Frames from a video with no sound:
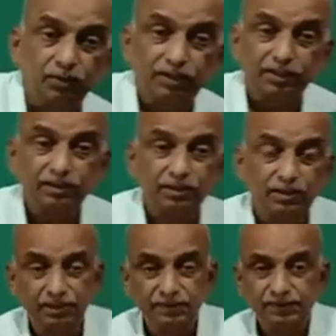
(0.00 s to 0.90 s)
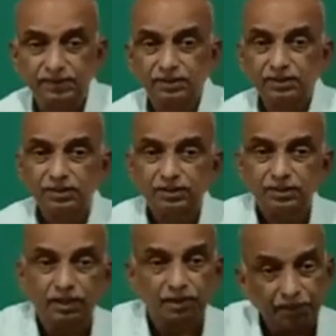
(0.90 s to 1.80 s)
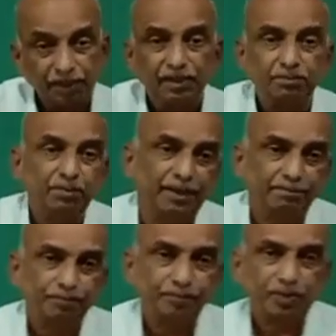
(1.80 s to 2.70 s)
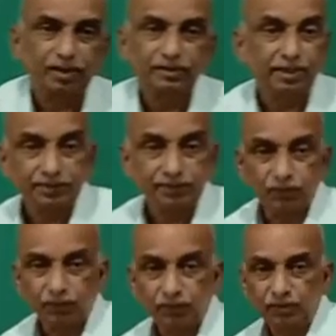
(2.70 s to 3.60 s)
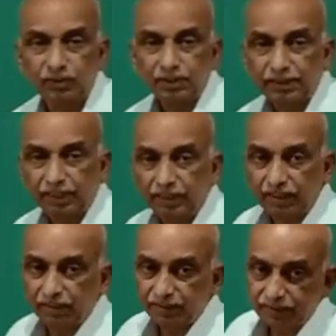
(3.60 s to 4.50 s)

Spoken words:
increase remarkably. There is no increase